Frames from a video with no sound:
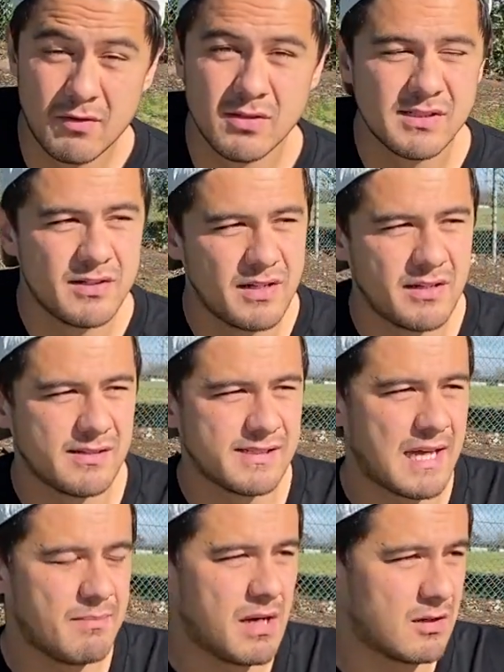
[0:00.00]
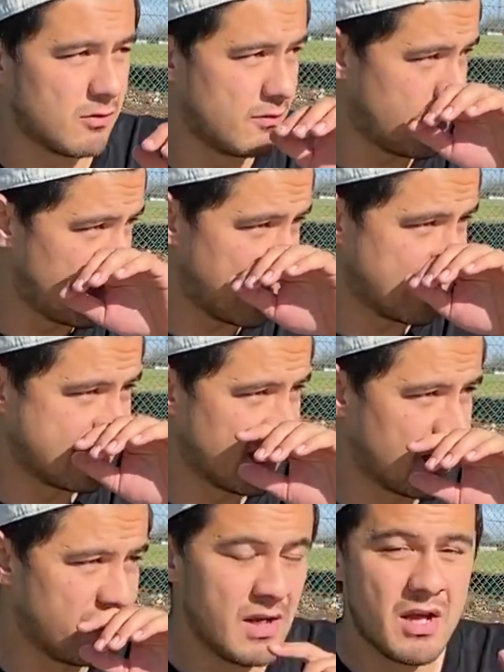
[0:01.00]
I've also done a skate park review here,
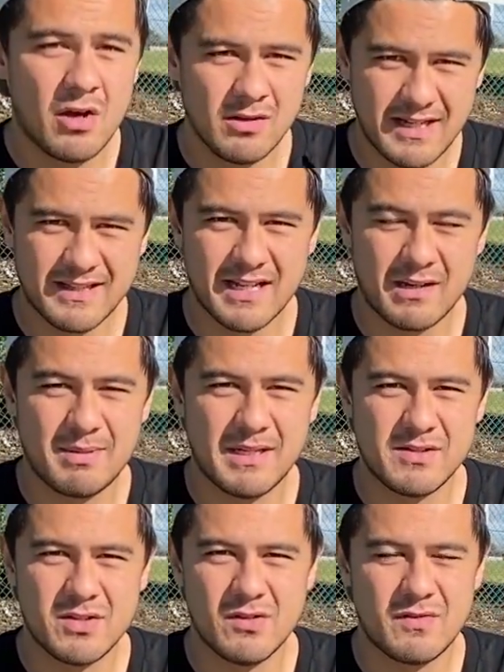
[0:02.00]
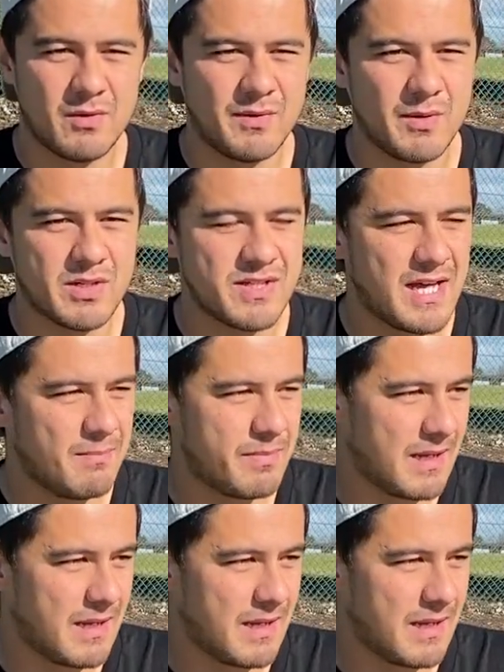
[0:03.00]
so I'll link that up here too if you want to watch that.